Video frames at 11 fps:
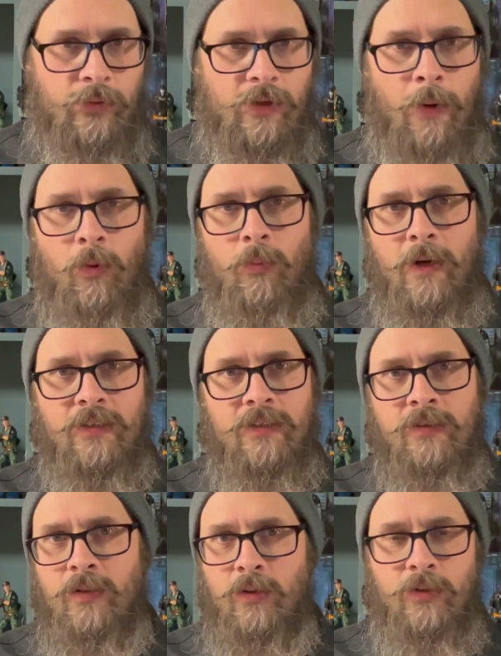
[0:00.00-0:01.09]
couple
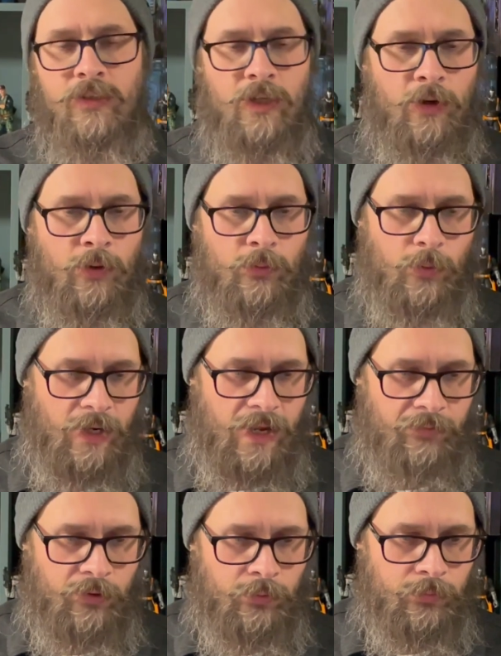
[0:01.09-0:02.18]
months or so, what
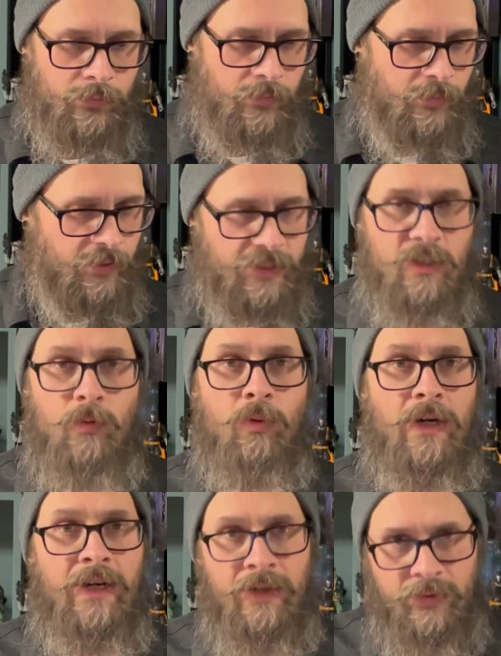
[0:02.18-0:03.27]
have you, this
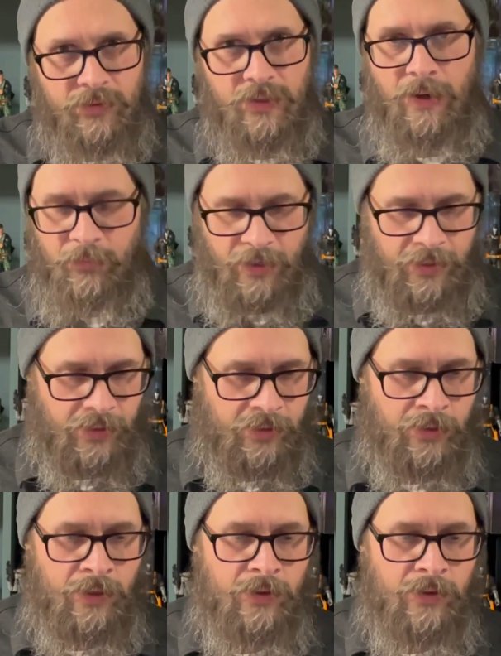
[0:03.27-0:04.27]
spring, I'm thinking.